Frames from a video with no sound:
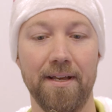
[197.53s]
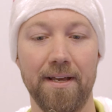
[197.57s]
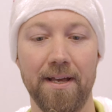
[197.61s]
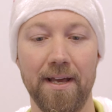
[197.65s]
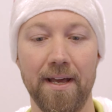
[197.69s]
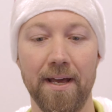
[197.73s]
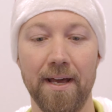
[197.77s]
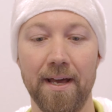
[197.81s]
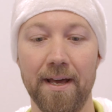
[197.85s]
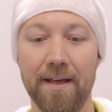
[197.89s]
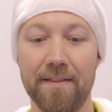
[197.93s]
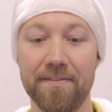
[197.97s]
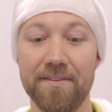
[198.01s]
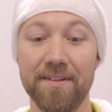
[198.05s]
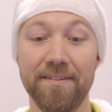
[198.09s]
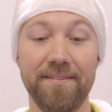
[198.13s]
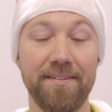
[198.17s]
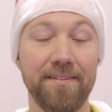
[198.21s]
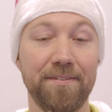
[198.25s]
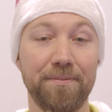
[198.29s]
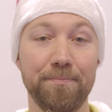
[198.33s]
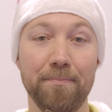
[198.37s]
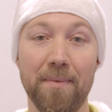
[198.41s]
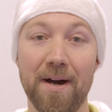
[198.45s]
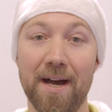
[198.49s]
Uh, and this
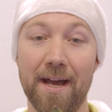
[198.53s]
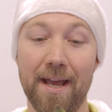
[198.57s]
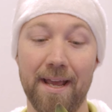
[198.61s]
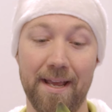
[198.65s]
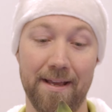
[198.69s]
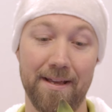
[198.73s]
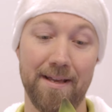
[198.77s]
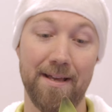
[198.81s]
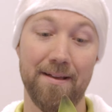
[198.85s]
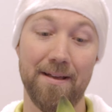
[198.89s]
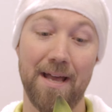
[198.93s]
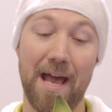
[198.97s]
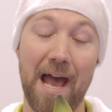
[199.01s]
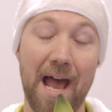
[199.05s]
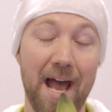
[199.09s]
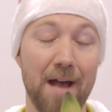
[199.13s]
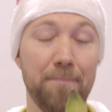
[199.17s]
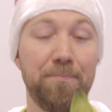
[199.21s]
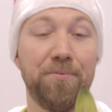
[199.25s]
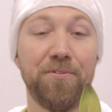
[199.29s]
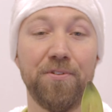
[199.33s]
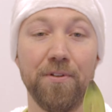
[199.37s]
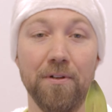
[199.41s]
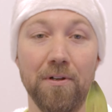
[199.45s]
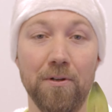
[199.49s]
is my
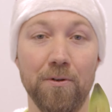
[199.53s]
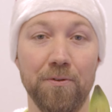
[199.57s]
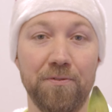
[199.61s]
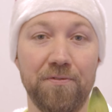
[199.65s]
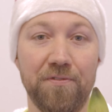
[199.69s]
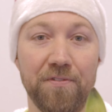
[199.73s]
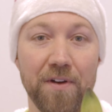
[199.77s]
absolute